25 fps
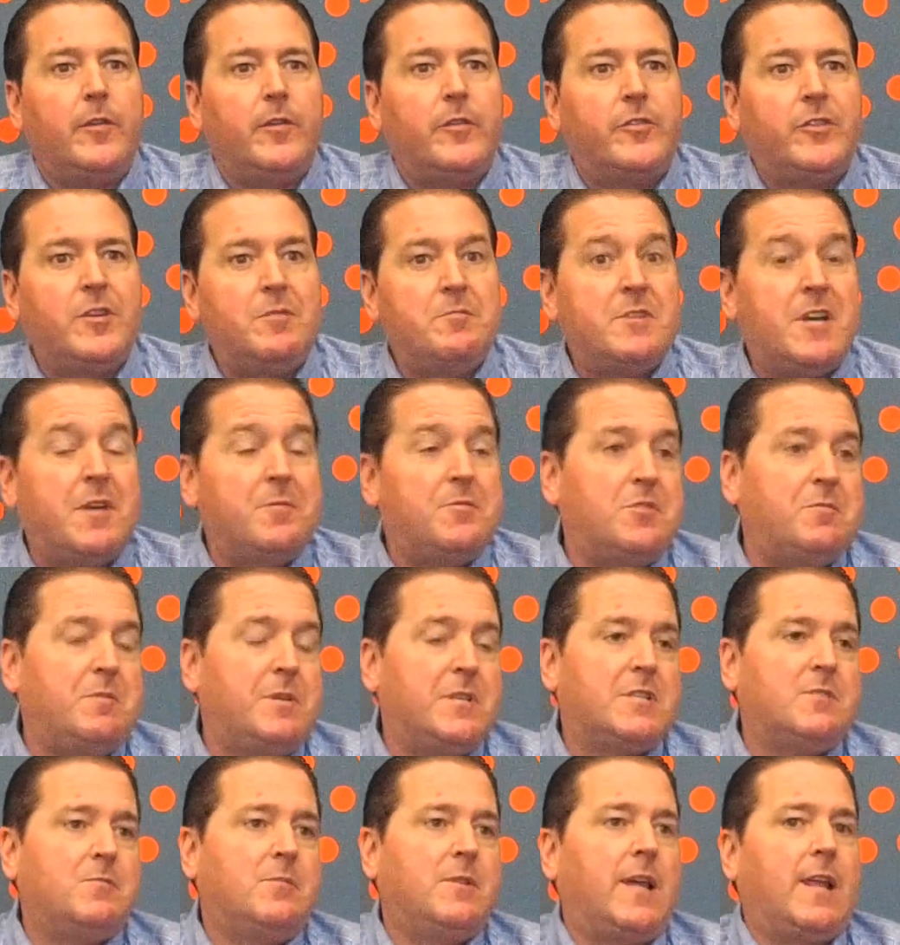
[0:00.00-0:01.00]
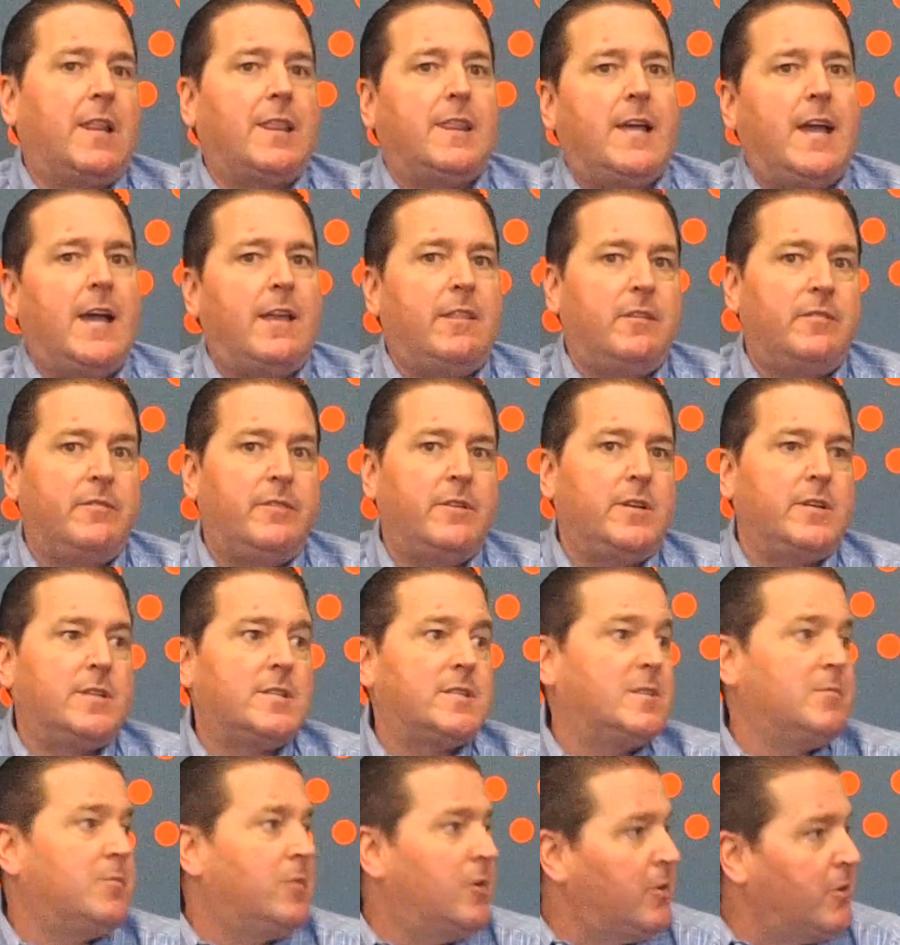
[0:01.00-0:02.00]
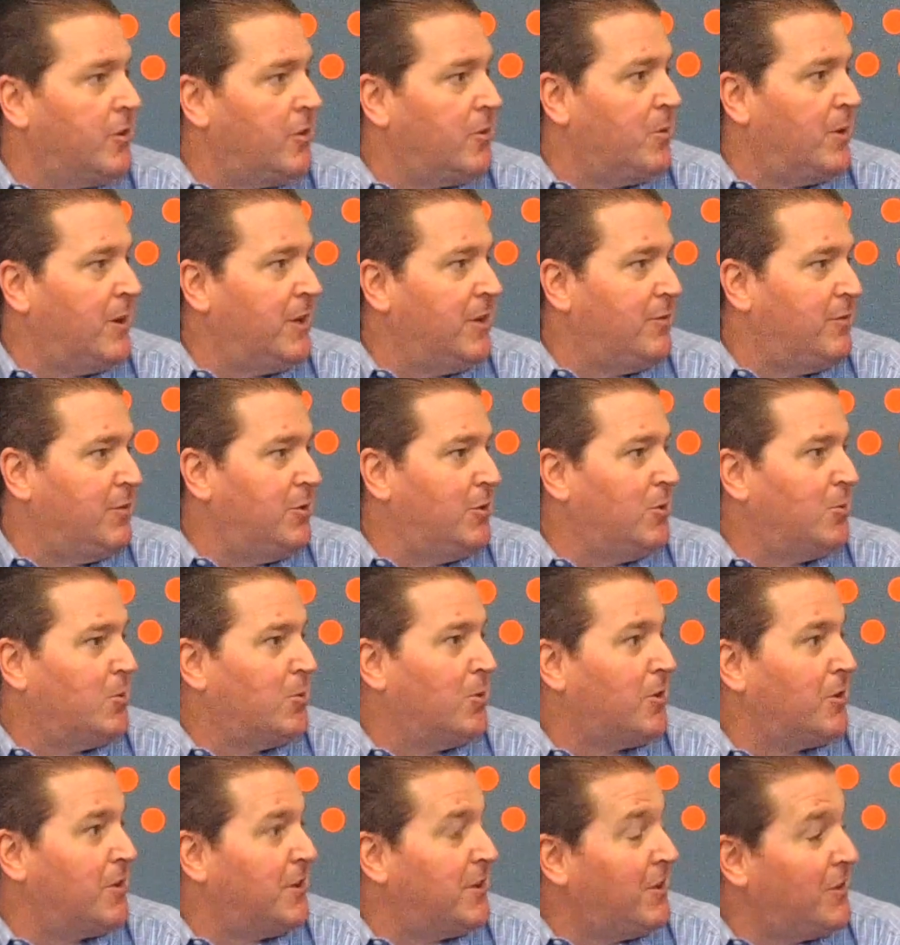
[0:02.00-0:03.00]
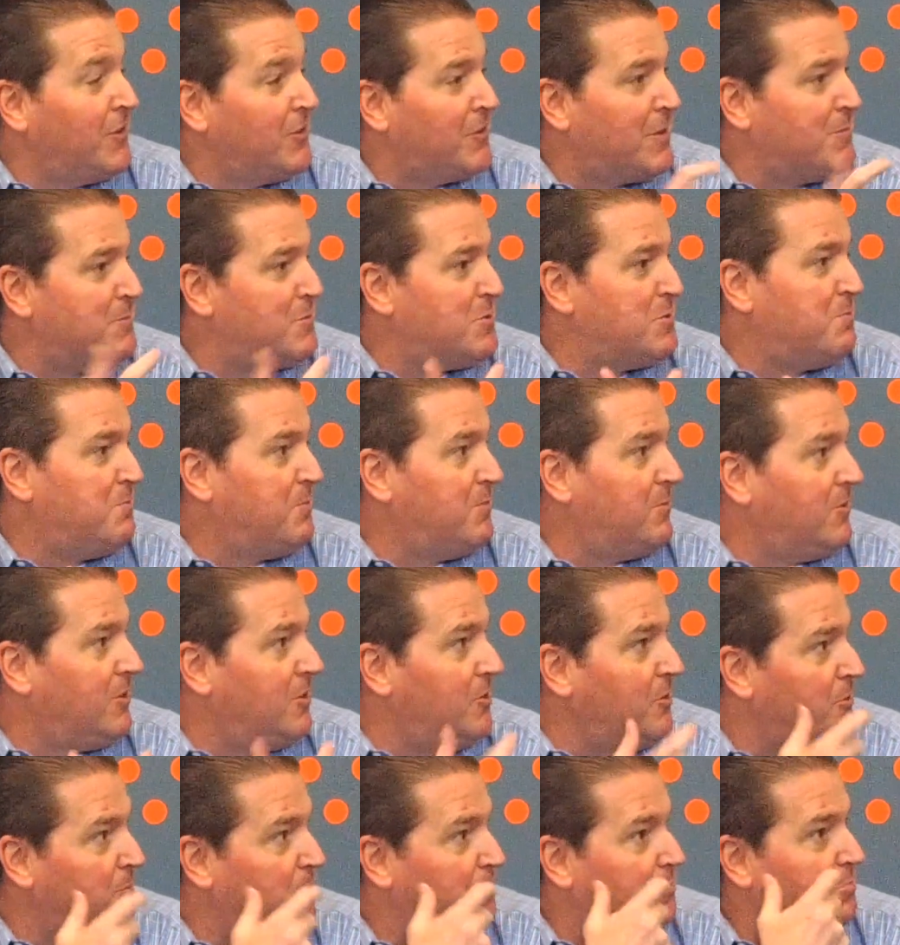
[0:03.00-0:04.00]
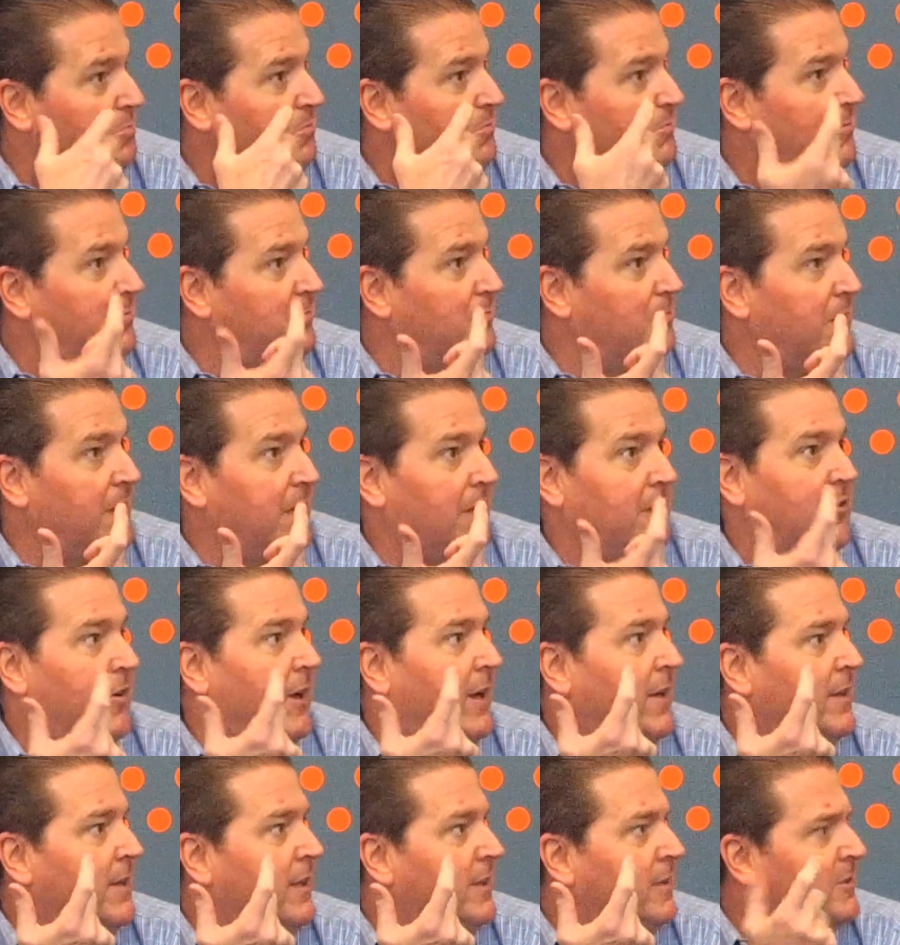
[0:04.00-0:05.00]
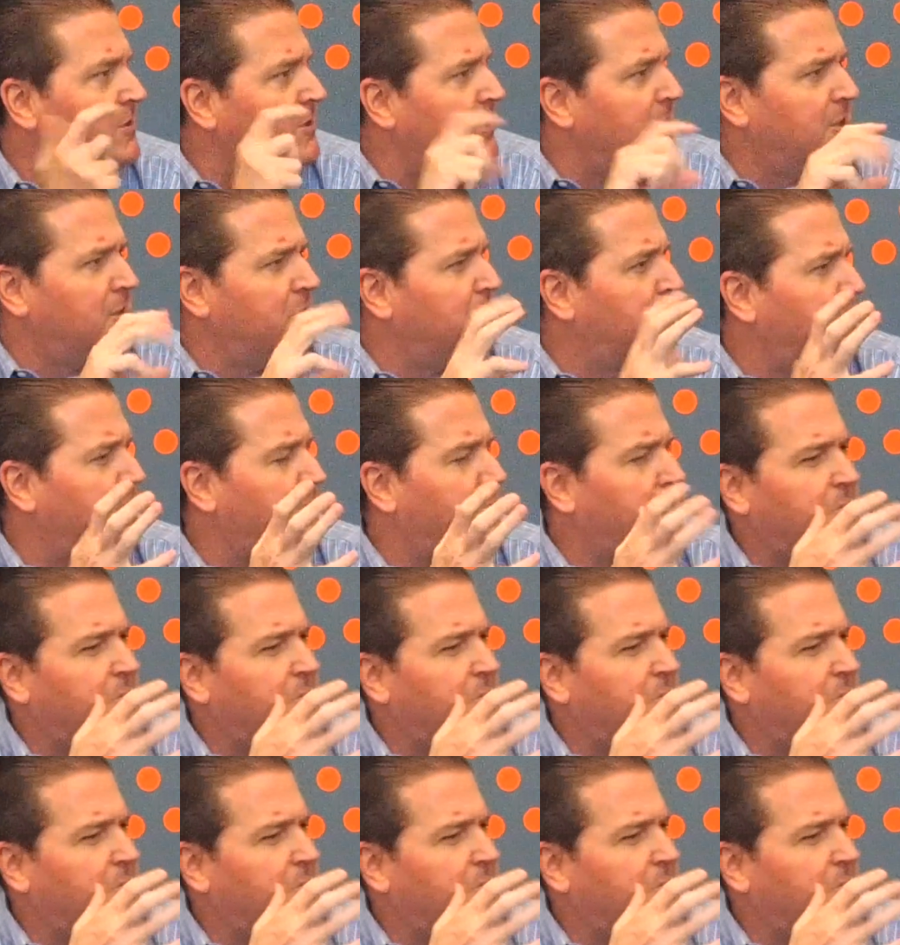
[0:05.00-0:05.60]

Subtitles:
sometimes you meet someone like Thad, they're very similar to the way you view the world, and other times you meet great leaders and you